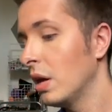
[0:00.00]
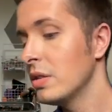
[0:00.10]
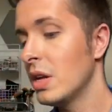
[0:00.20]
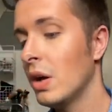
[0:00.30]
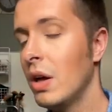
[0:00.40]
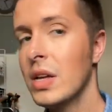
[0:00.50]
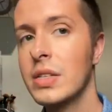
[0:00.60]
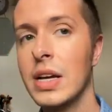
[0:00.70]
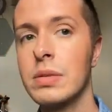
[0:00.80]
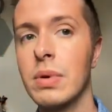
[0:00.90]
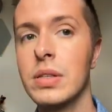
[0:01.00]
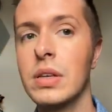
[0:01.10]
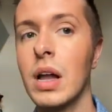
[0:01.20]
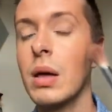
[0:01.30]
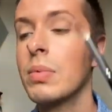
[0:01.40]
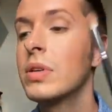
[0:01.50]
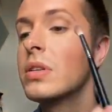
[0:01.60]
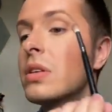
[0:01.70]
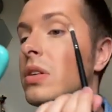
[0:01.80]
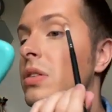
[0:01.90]
Now, I like the Taste Buds colour
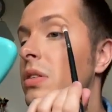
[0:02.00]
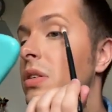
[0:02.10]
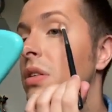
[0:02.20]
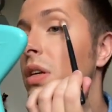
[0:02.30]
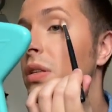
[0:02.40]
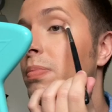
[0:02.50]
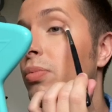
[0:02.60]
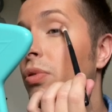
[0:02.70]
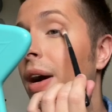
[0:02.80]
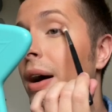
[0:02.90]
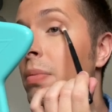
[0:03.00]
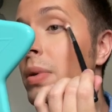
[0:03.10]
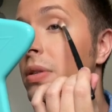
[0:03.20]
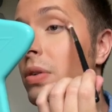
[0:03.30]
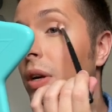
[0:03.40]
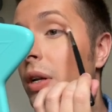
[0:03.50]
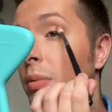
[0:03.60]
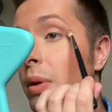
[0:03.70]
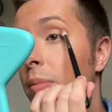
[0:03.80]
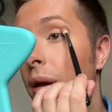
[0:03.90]
because it's brown, but it's got a little
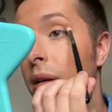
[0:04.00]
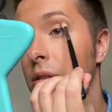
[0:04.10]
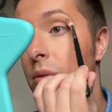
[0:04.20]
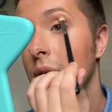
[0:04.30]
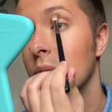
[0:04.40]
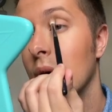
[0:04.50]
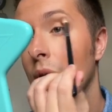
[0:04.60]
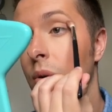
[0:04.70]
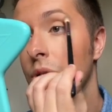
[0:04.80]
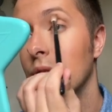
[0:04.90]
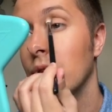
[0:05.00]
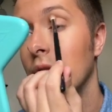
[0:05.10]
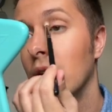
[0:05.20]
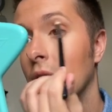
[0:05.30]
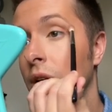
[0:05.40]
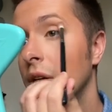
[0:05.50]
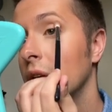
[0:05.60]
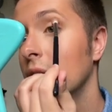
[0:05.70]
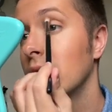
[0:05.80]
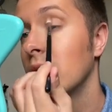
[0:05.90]
bit of pink to it as well, which I really like.
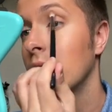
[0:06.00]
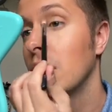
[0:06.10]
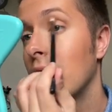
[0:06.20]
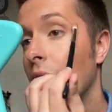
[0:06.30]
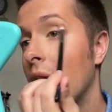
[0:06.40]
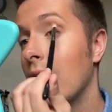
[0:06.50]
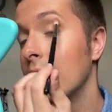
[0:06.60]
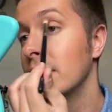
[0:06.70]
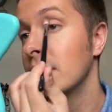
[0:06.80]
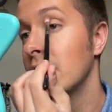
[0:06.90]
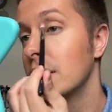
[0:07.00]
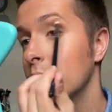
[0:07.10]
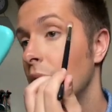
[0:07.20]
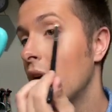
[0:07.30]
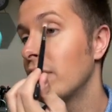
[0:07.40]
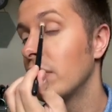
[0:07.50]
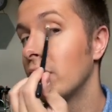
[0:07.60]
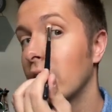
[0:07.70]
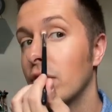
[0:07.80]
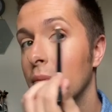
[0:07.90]
And it's perfect
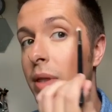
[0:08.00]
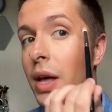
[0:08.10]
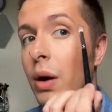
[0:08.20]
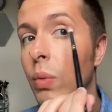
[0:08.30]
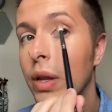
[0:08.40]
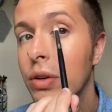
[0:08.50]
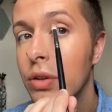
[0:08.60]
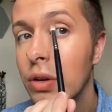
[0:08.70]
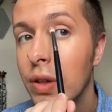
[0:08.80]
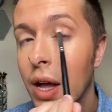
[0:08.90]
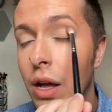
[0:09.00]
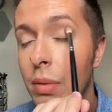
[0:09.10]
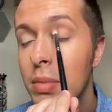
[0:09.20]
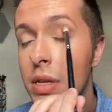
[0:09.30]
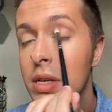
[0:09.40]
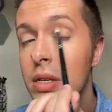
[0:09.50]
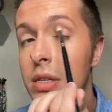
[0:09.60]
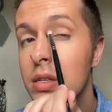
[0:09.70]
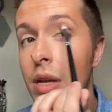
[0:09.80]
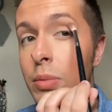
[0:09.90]
for giving me that winter, that
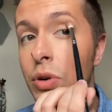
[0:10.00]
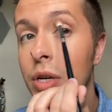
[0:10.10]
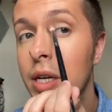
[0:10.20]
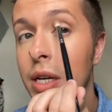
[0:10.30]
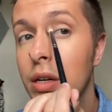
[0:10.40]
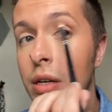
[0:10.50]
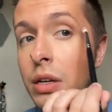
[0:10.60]
summery